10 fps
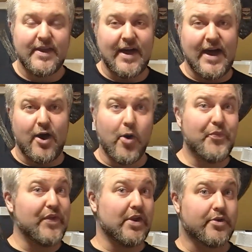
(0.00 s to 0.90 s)

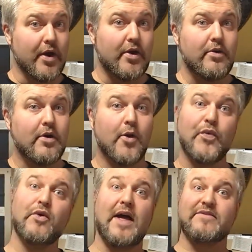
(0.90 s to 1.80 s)
Hopefully it'll grow.
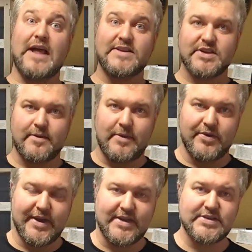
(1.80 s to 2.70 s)
Hopefully we'll have lots of
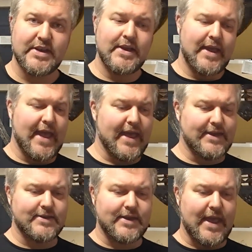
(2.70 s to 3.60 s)
communities
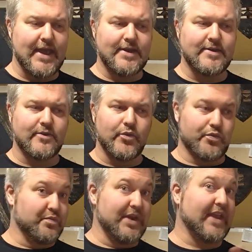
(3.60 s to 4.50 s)
and
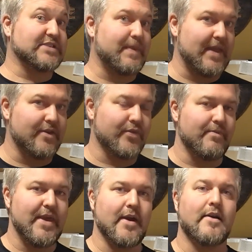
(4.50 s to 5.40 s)
expand from
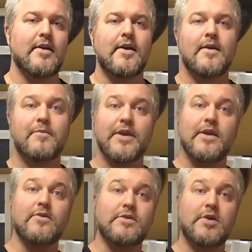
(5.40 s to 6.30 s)
there. But
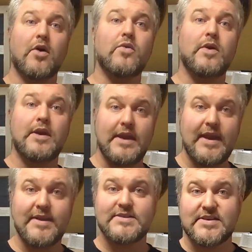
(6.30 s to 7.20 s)
you don't
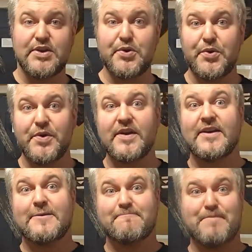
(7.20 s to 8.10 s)
need to
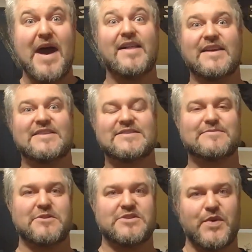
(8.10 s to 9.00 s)
balance
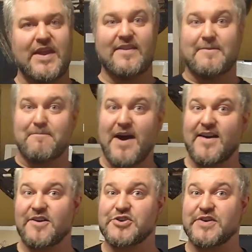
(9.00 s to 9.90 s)
between the
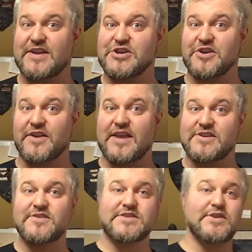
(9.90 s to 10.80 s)
modern traditional
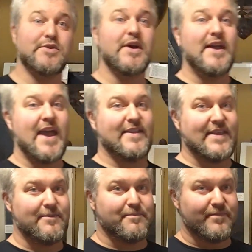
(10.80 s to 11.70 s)
kenjutsu and
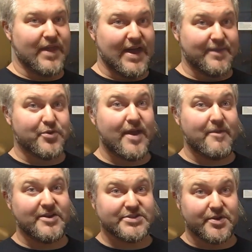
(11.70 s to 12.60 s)
the
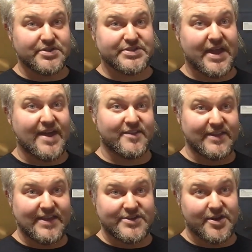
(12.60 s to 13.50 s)
primary source
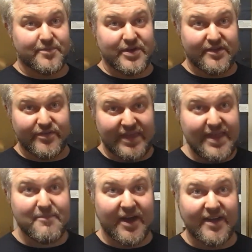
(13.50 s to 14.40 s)
scholarly interpretive
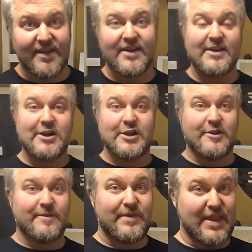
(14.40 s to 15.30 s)
HEMA
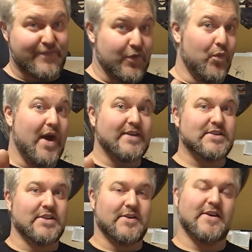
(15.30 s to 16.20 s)
if you want to
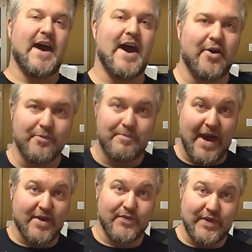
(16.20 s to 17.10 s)
learn how
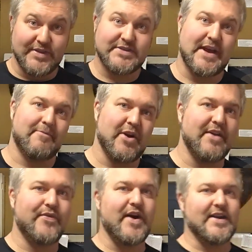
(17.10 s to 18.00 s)
battlefield samurai
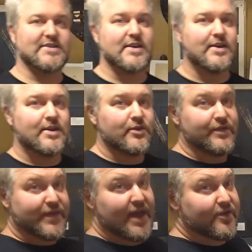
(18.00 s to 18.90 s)
fought.
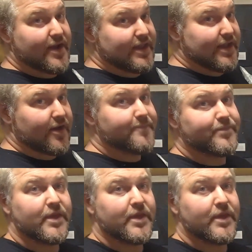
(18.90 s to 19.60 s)
We've got it right here.